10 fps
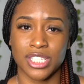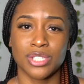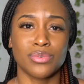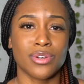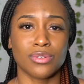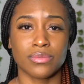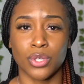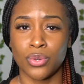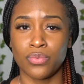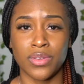She real
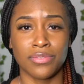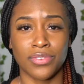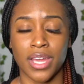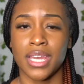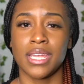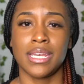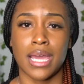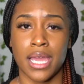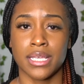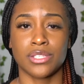goofy, funny,
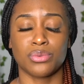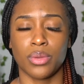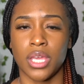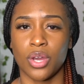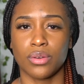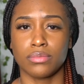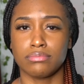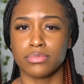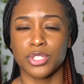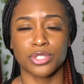nice, sweet,
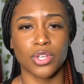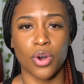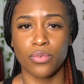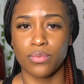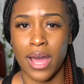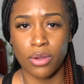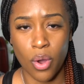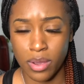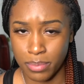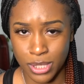just
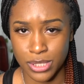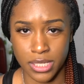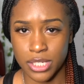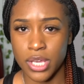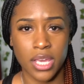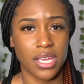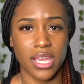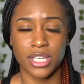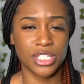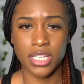outgoing person.
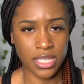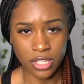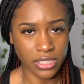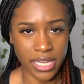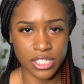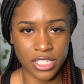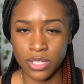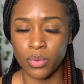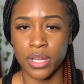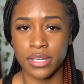And she looked like she
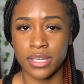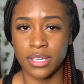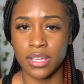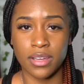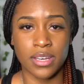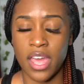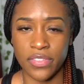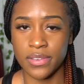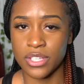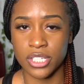didn't want
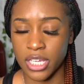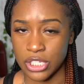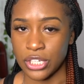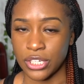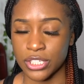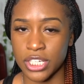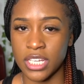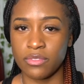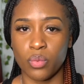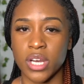nothing to touch her. She
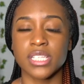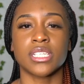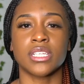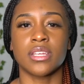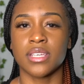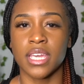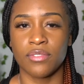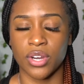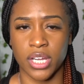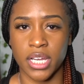didn't even want us to
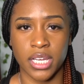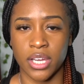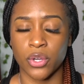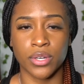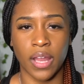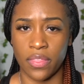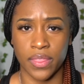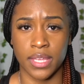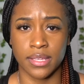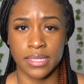give her a hug or
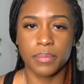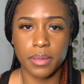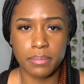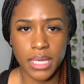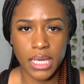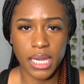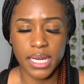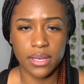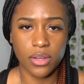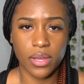nothing. But me,
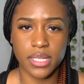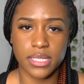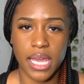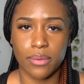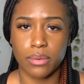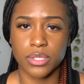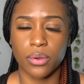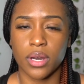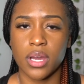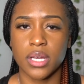I didn't know at the time what was
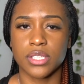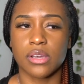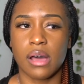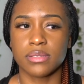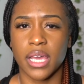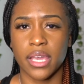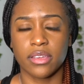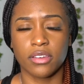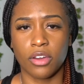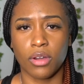going on. So I was
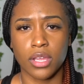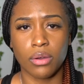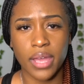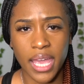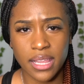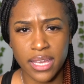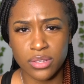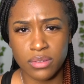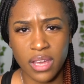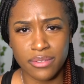like, are you okay? Like,
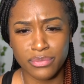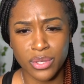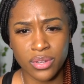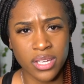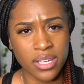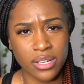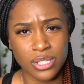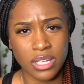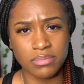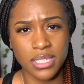do you not feel good
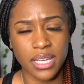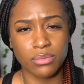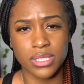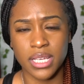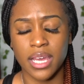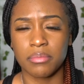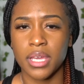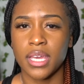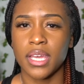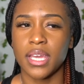or something? Like, what's up?
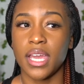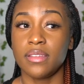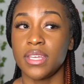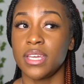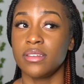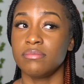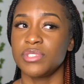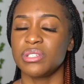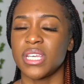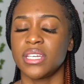And then
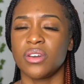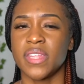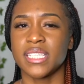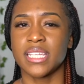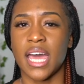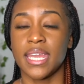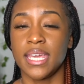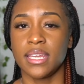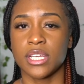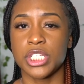she's like, no, that's not
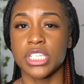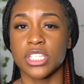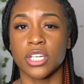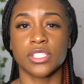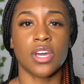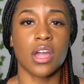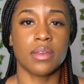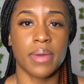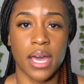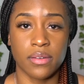it. And she starts
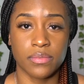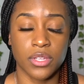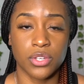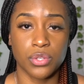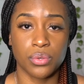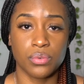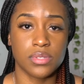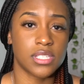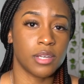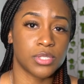talking about the new
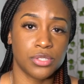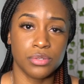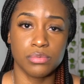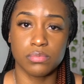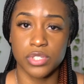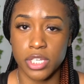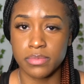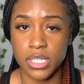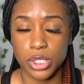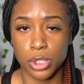substitute gym
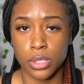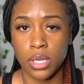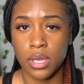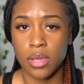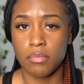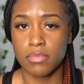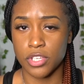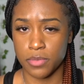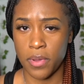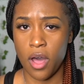teacher,
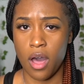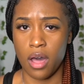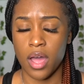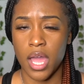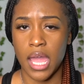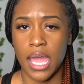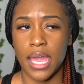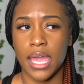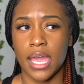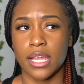Mr. Paul.
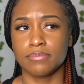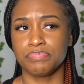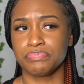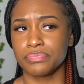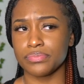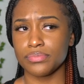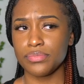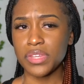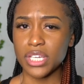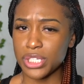And
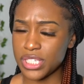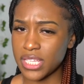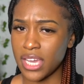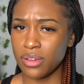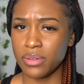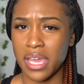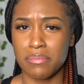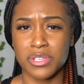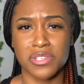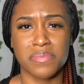she's like, oh yeah,
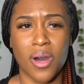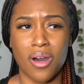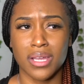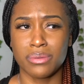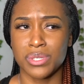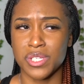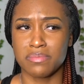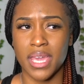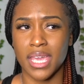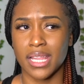Mr. Paul, he was just
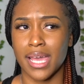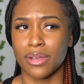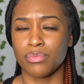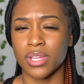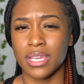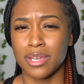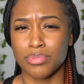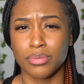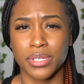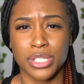making like really
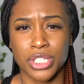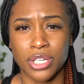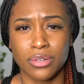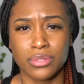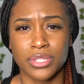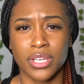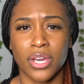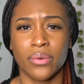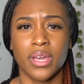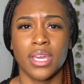inappropriate jokes,
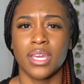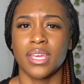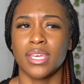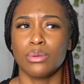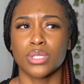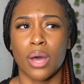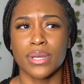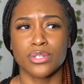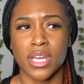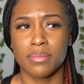He was
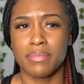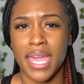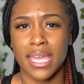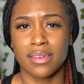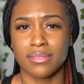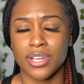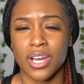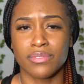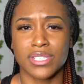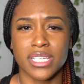always trying to make
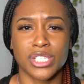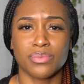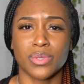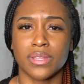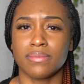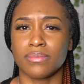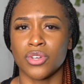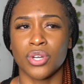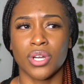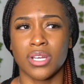conversation with
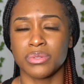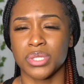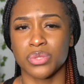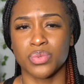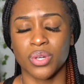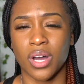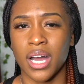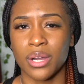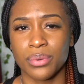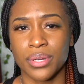the girls. It was just real
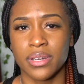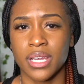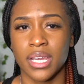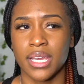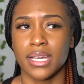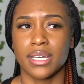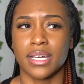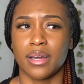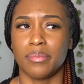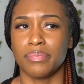awkward.
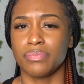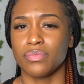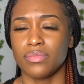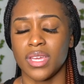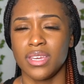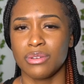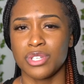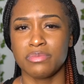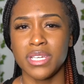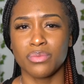And,
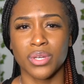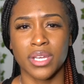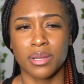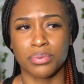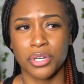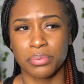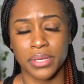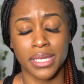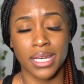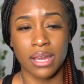just being real
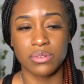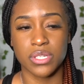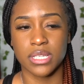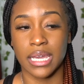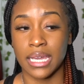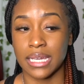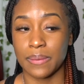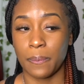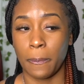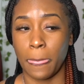inappropriate. And I was just like,
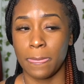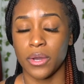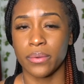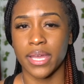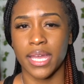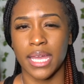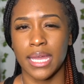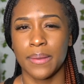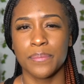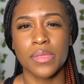
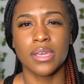okay.